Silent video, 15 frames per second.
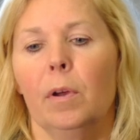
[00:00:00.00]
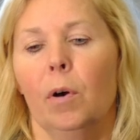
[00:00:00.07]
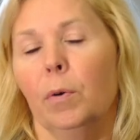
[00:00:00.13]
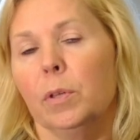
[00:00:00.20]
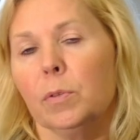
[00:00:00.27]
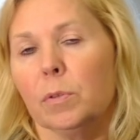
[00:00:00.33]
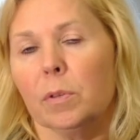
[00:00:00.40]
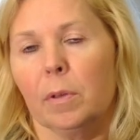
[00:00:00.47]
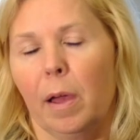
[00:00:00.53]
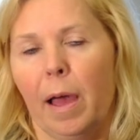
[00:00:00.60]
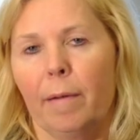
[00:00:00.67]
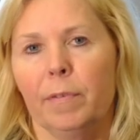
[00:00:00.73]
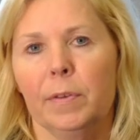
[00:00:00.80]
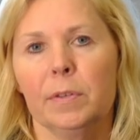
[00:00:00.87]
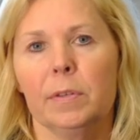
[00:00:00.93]
always,
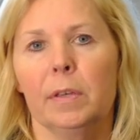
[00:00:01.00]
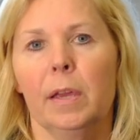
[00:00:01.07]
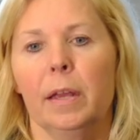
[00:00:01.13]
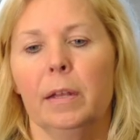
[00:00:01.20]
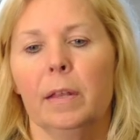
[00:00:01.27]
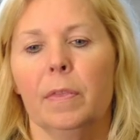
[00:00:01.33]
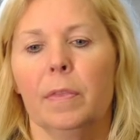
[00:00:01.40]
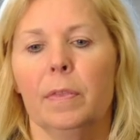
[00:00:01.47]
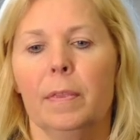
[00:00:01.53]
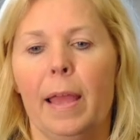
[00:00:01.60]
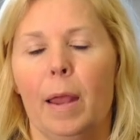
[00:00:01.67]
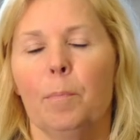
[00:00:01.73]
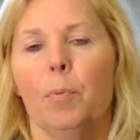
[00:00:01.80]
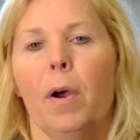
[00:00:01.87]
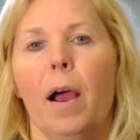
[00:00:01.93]
obviously, any
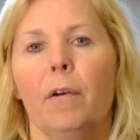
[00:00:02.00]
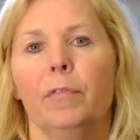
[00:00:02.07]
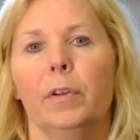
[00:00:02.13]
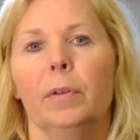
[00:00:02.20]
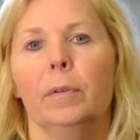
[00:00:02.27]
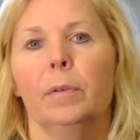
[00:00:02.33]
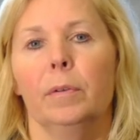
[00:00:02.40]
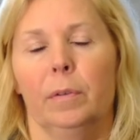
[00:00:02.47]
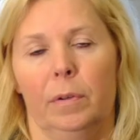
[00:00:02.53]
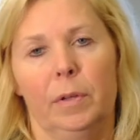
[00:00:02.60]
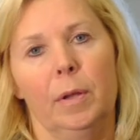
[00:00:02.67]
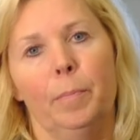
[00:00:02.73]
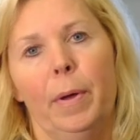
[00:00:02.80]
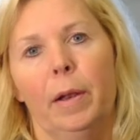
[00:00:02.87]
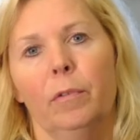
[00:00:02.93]
nonprofit
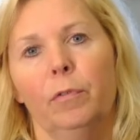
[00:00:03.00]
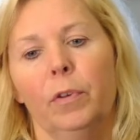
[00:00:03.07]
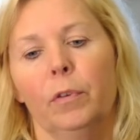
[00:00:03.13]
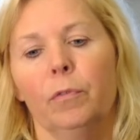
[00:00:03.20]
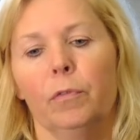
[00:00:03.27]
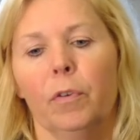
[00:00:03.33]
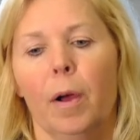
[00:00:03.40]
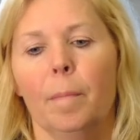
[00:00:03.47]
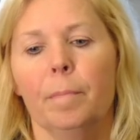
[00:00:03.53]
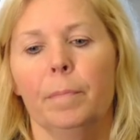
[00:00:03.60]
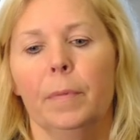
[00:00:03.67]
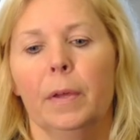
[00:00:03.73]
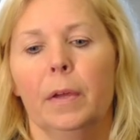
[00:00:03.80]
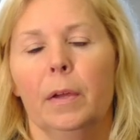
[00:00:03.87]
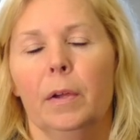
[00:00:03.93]
can benefit from
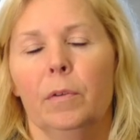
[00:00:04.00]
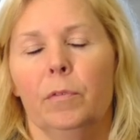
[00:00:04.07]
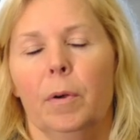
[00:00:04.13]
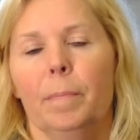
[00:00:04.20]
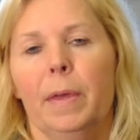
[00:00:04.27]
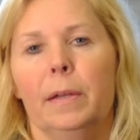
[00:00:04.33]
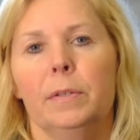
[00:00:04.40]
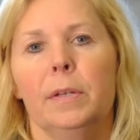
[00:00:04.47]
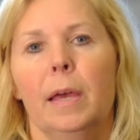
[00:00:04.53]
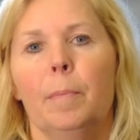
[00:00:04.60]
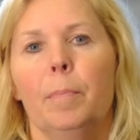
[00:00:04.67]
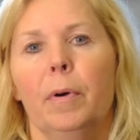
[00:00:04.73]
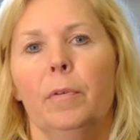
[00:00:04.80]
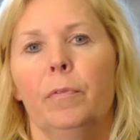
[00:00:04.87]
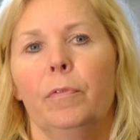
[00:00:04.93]
that
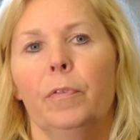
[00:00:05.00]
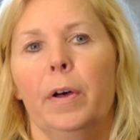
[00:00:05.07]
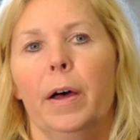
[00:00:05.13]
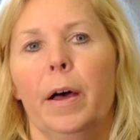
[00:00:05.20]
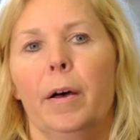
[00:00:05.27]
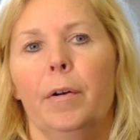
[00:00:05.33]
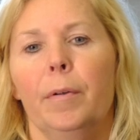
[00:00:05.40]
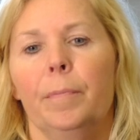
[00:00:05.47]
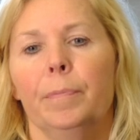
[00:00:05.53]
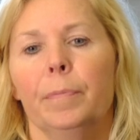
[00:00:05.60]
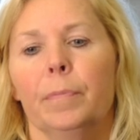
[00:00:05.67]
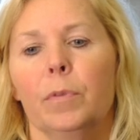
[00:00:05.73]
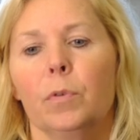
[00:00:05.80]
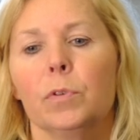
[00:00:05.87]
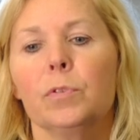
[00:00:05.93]
type of,
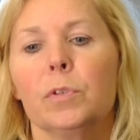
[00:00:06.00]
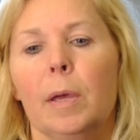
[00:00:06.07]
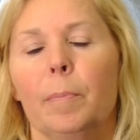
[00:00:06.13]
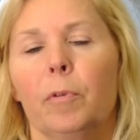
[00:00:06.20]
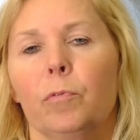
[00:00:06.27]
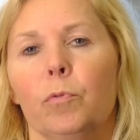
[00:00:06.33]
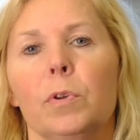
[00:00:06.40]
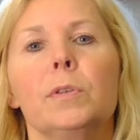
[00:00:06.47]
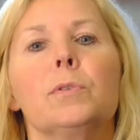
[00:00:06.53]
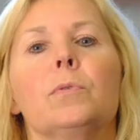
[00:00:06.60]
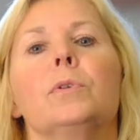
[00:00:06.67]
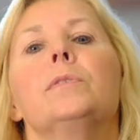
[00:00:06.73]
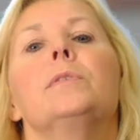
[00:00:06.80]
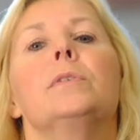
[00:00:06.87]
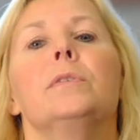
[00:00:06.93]
those type of
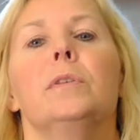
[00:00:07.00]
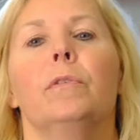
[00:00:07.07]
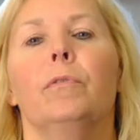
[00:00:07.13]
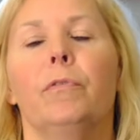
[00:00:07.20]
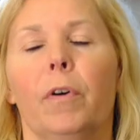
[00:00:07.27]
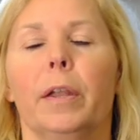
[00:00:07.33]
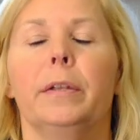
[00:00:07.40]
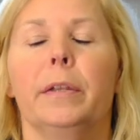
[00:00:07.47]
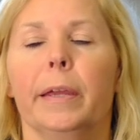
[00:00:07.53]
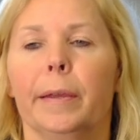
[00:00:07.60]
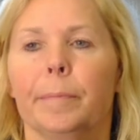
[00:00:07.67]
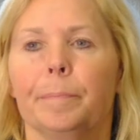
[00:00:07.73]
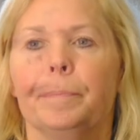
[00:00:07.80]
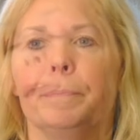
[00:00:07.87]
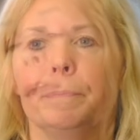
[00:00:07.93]
resources and funding.
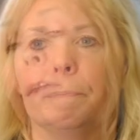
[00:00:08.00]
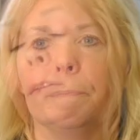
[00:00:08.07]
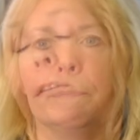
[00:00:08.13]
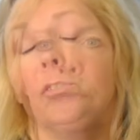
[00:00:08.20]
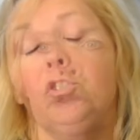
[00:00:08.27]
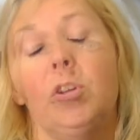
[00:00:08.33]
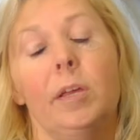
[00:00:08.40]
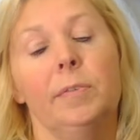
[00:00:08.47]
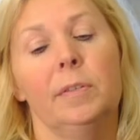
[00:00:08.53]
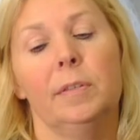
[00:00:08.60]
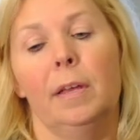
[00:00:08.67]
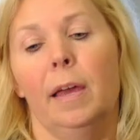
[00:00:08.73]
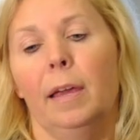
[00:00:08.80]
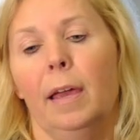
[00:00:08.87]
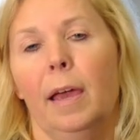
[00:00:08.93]

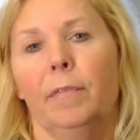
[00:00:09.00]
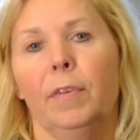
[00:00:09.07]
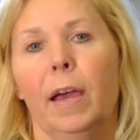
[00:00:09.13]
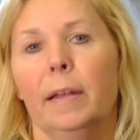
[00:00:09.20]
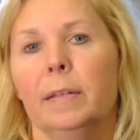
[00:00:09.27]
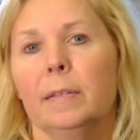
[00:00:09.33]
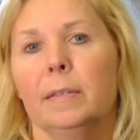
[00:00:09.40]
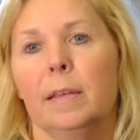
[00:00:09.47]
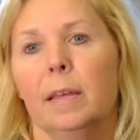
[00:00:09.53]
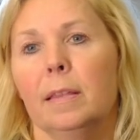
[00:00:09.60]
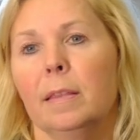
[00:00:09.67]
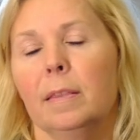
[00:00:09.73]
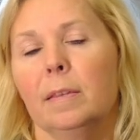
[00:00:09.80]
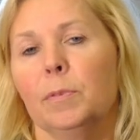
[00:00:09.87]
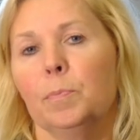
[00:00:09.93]
I've got to say
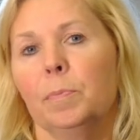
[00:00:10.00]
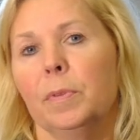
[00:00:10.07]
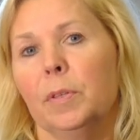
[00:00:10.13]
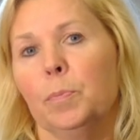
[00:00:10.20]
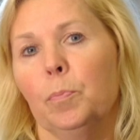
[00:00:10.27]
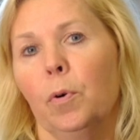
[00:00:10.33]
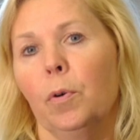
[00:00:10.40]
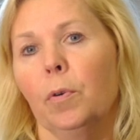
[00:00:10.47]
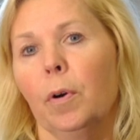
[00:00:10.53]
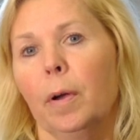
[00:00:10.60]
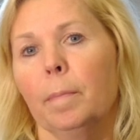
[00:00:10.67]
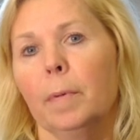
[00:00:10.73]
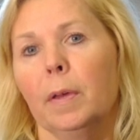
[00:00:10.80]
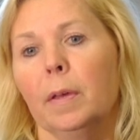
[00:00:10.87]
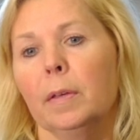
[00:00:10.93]
that this
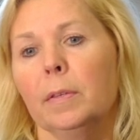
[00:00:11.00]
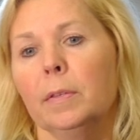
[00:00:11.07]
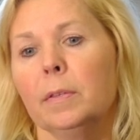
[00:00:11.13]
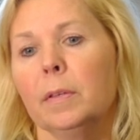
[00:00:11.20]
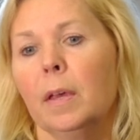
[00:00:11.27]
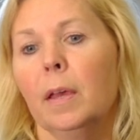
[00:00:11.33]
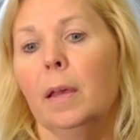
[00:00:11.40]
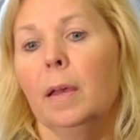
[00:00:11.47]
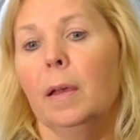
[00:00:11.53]
program is,